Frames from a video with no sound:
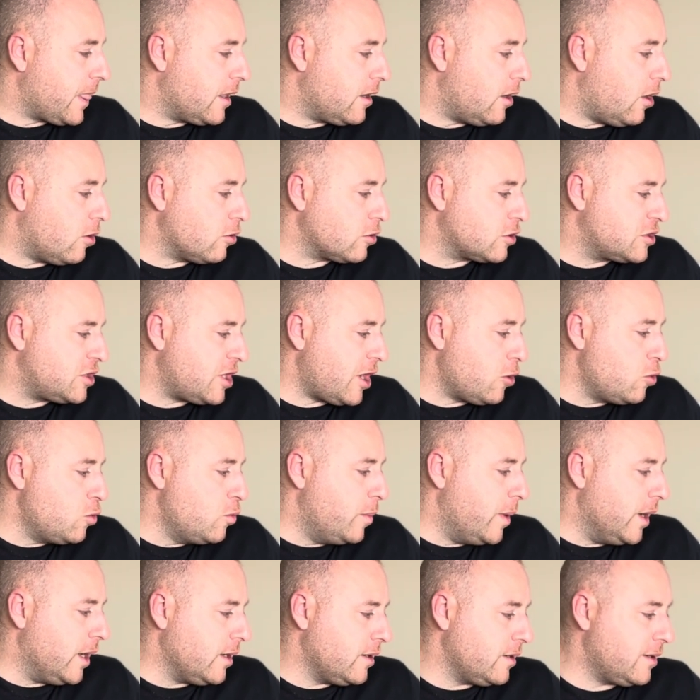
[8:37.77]

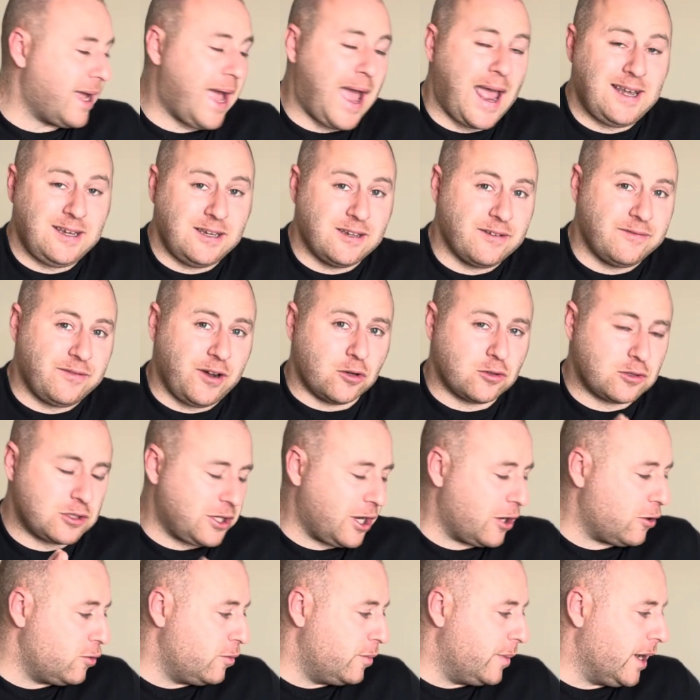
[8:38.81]
October, end of
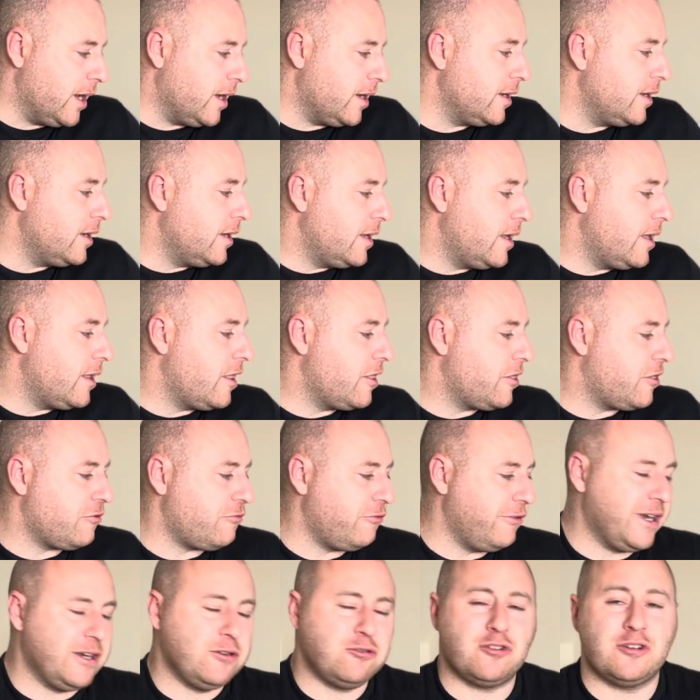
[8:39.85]
October,
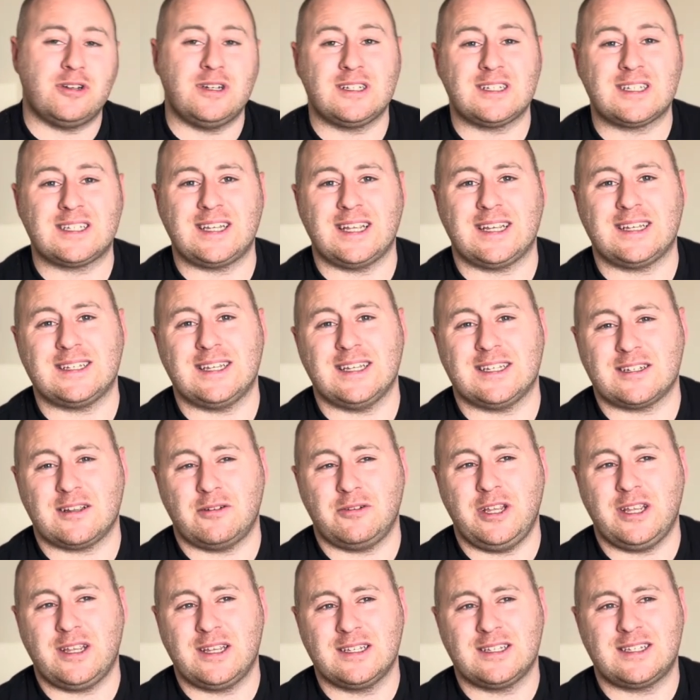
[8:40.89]
360. So
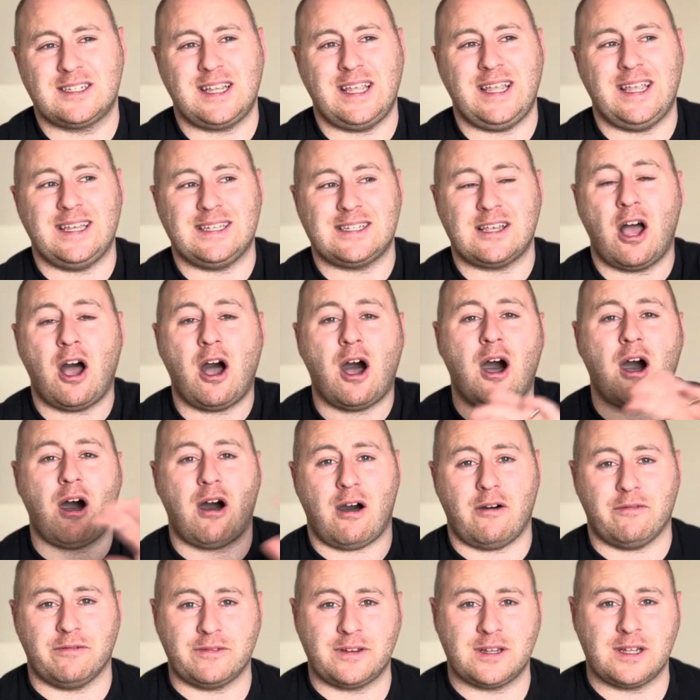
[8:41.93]
you can see it's
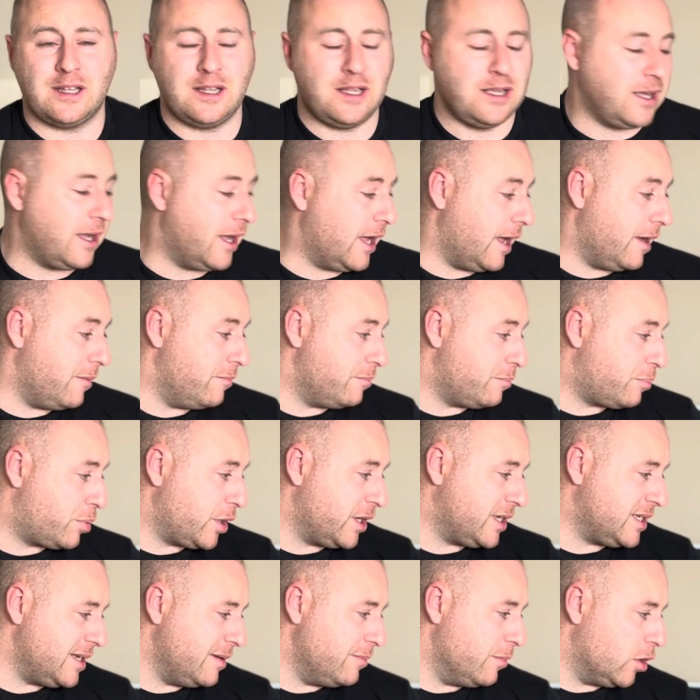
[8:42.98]
halved,
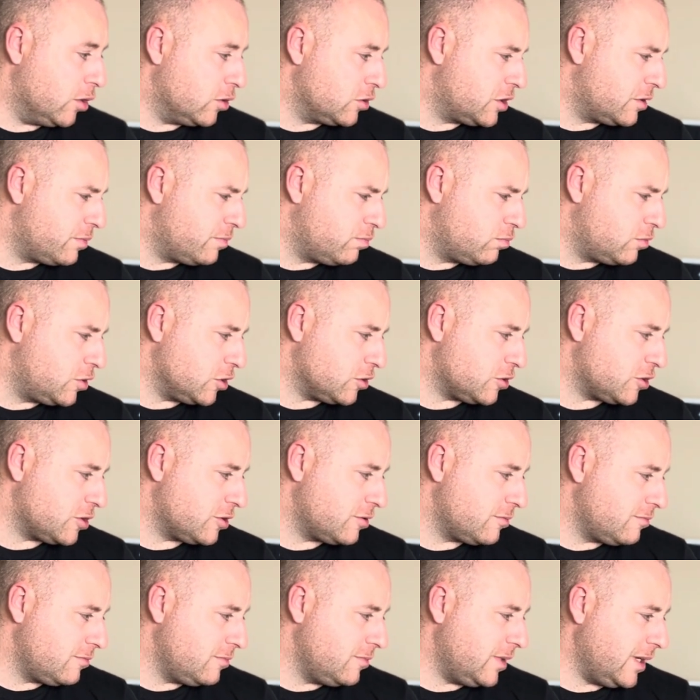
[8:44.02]
pretty much,
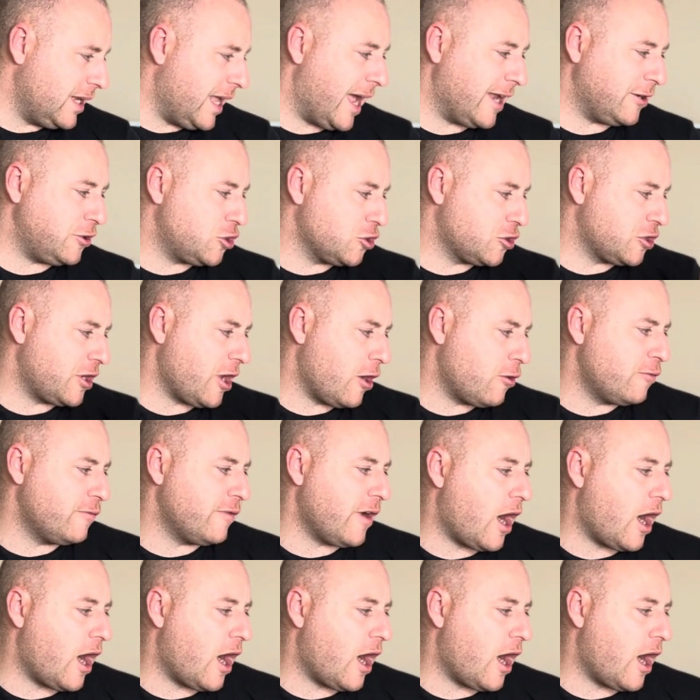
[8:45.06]
just over